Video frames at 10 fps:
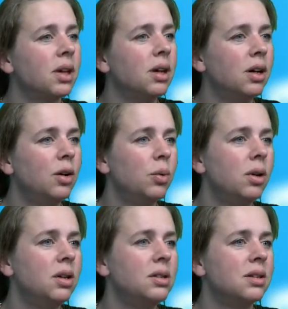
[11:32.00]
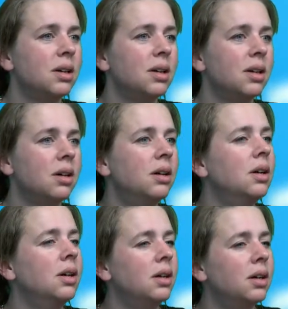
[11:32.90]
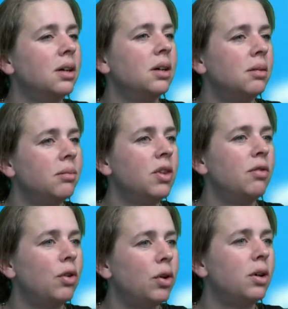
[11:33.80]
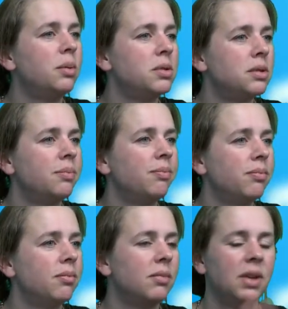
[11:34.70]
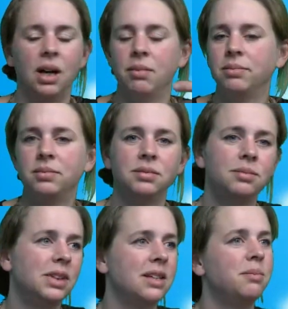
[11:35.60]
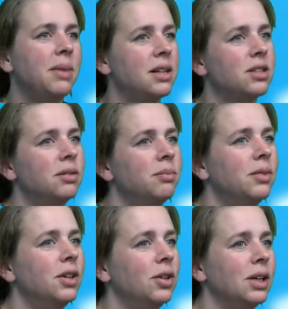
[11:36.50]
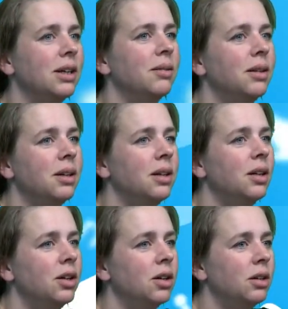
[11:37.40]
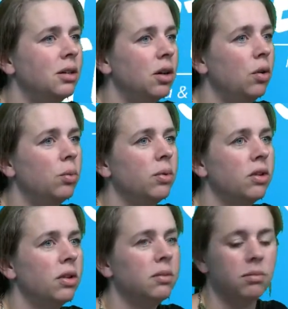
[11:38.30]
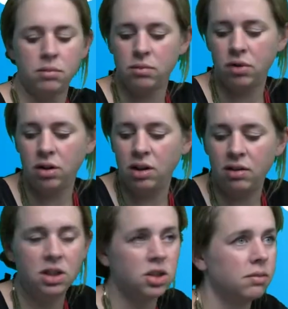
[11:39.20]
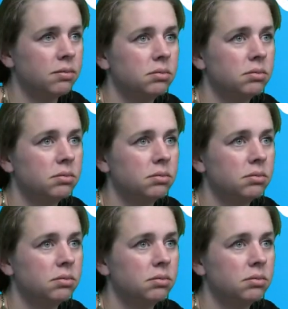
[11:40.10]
words are the verbs. Ah, doesn't matter. Okay. Oh, sorry, wrong direction.